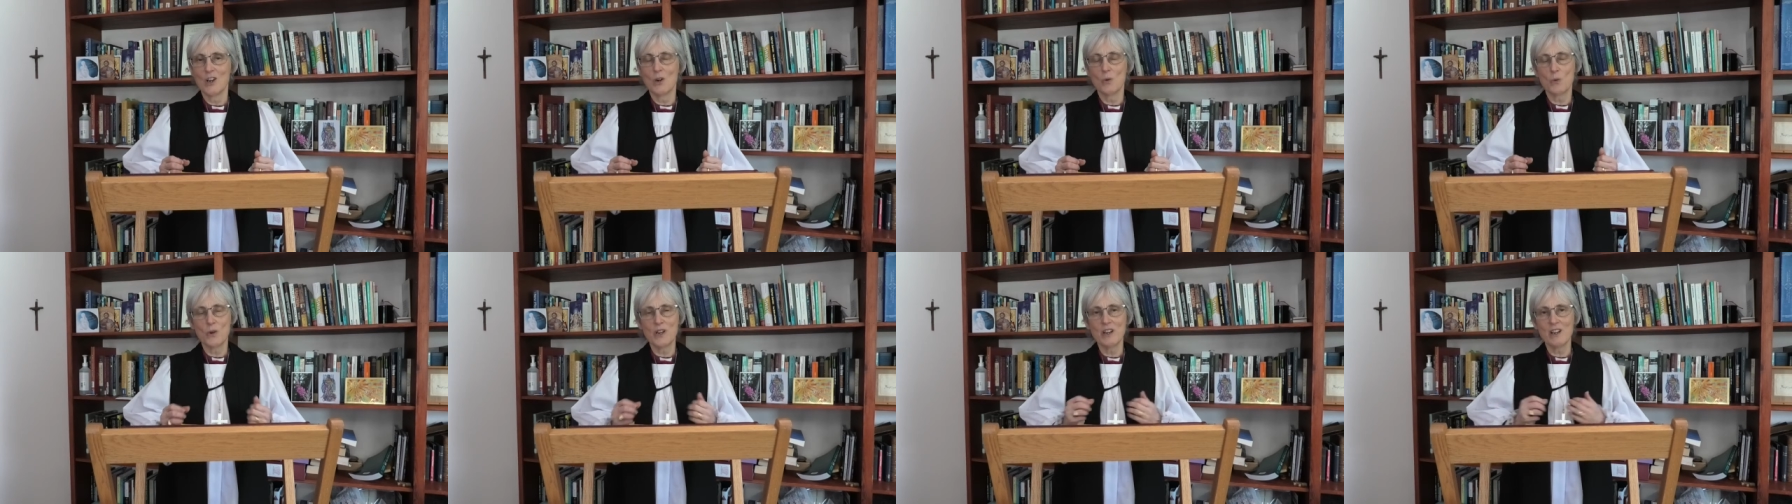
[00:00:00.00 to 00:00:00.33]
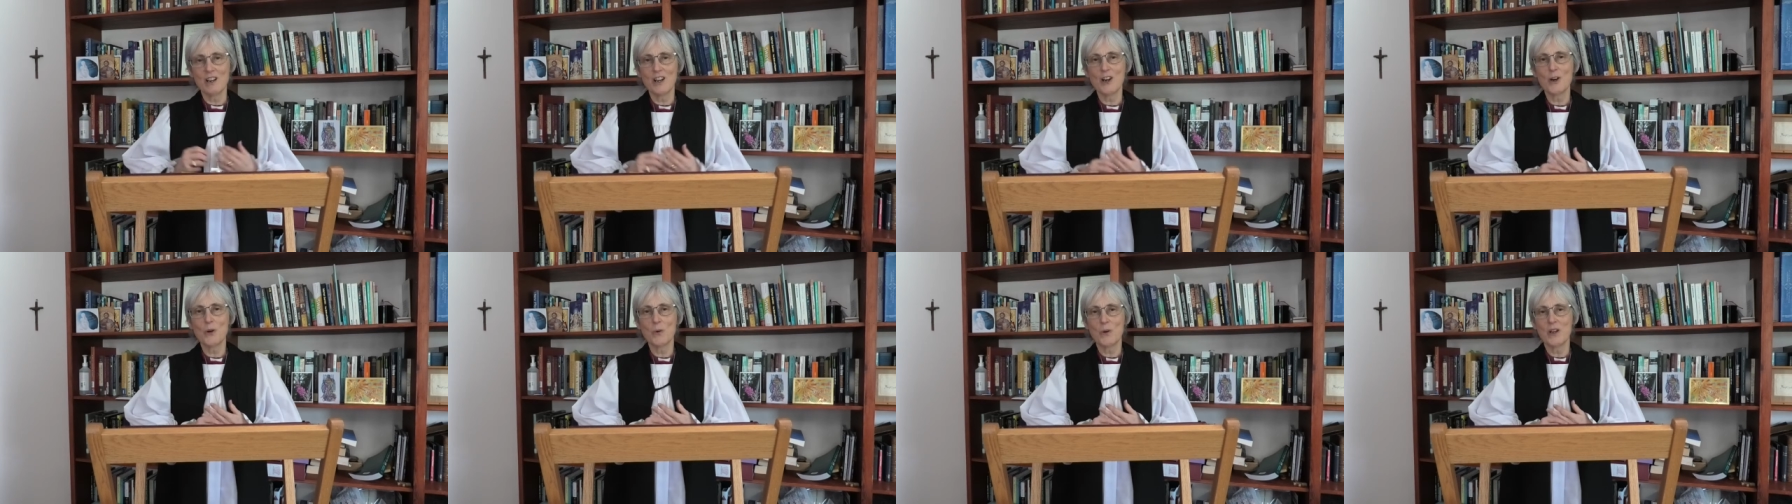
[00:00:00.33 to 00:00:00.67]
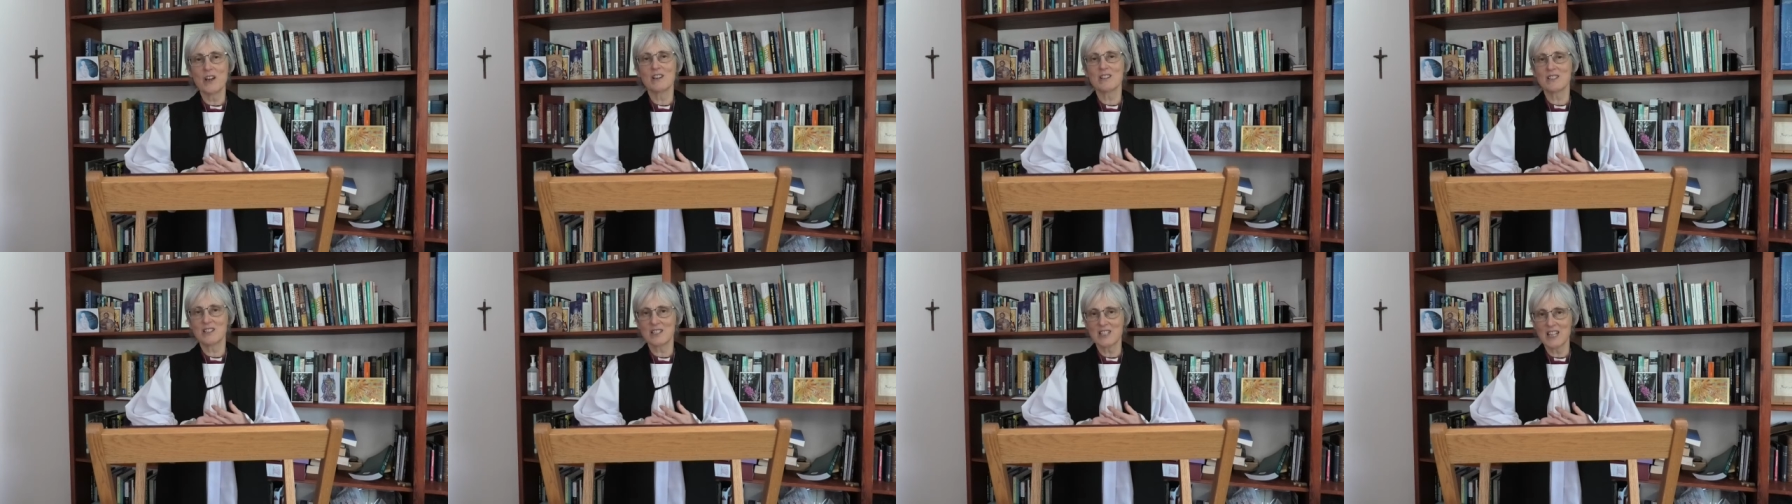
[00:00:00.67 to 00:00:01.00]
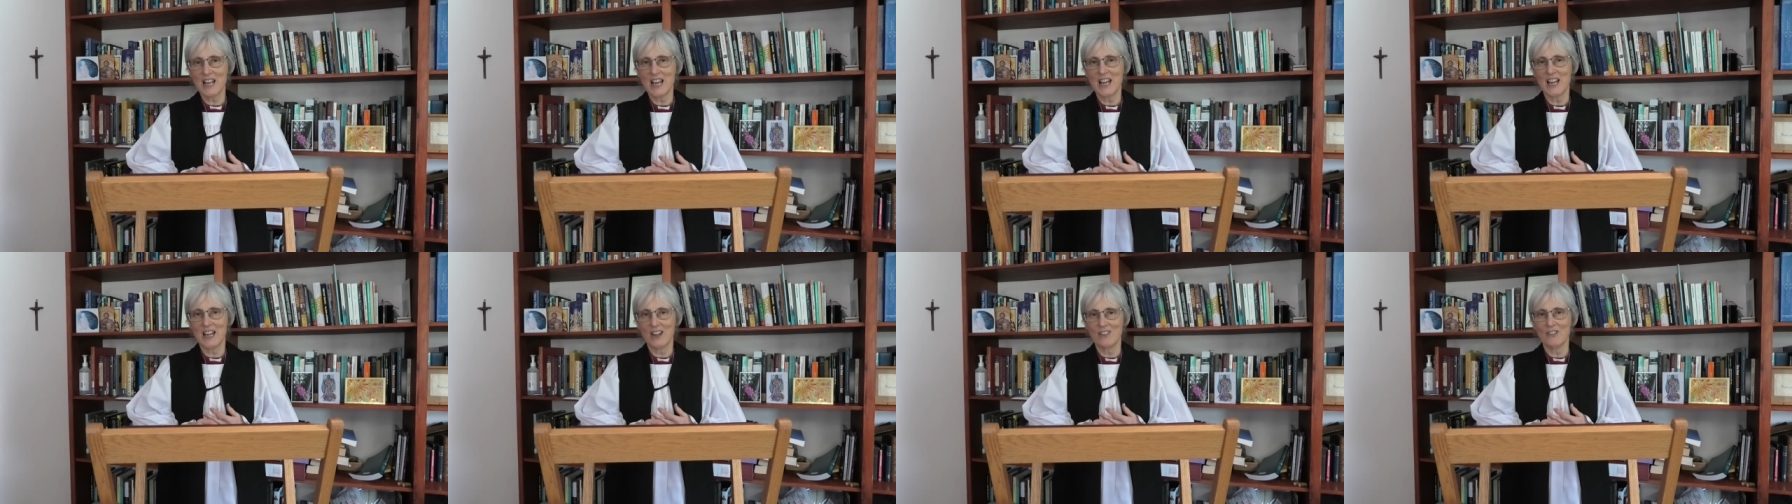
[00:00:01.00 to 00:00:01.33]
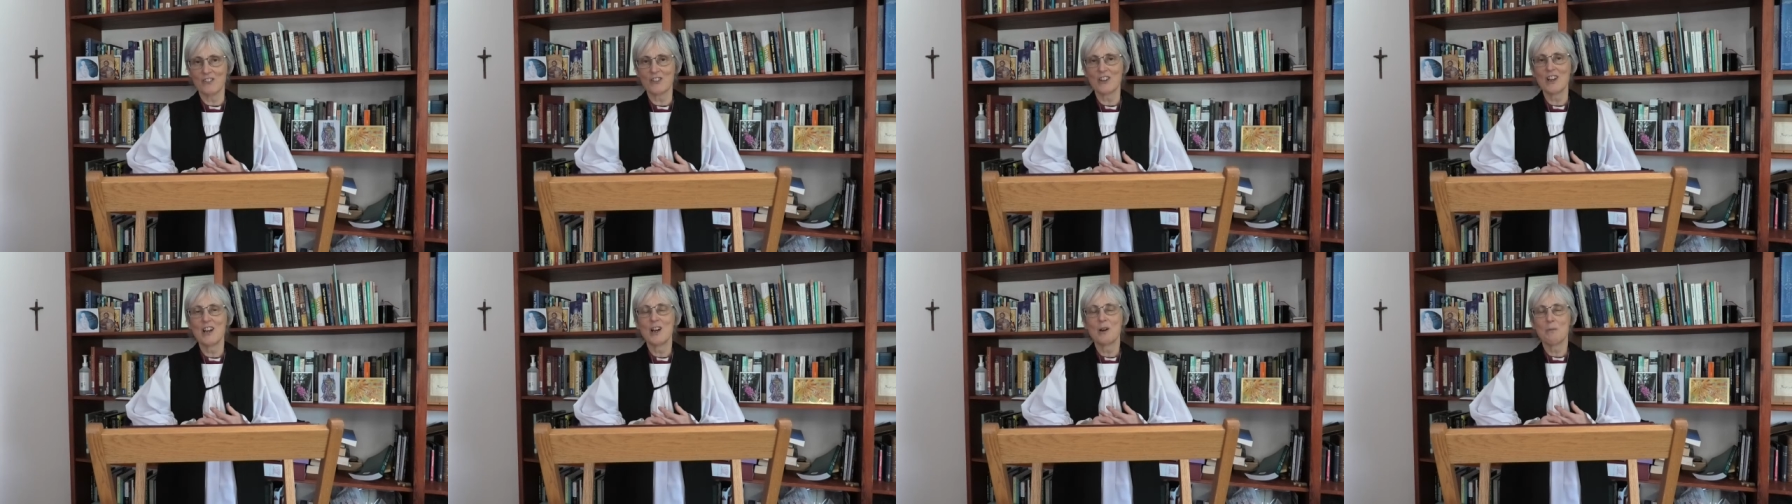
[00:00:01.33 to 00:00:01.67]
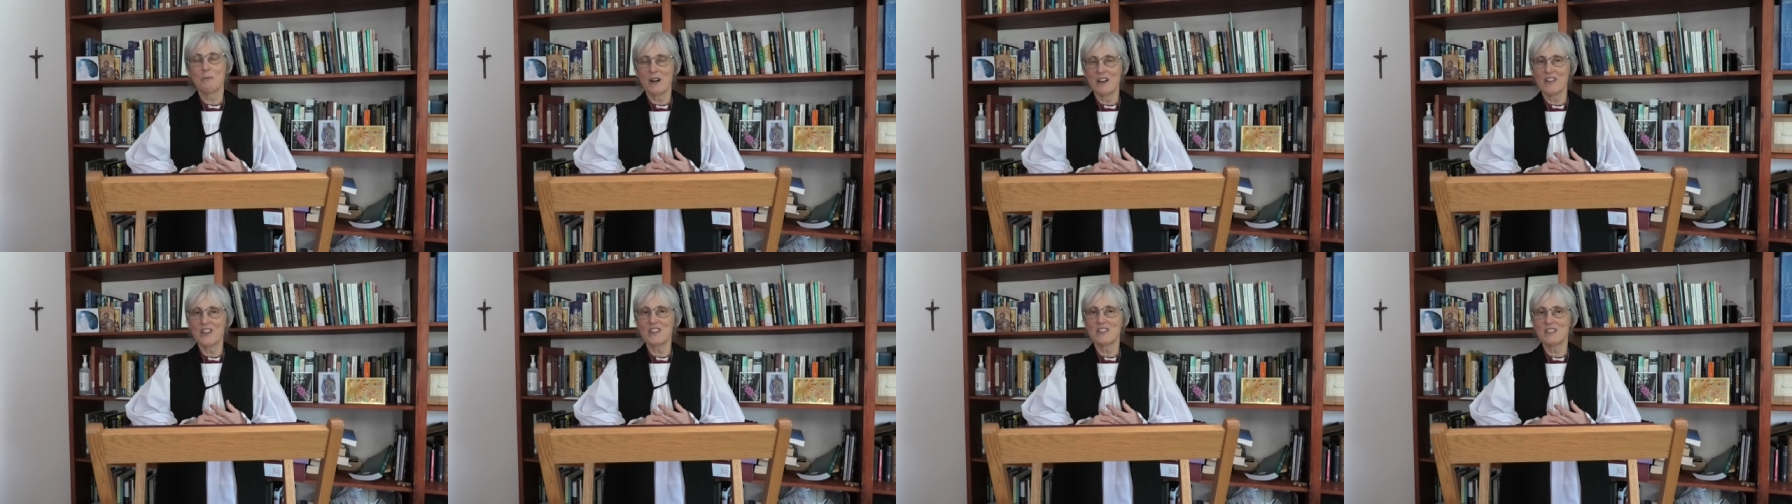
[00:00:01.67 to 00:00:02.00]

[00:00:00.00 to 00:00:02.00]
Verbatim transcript: We know we are saved by the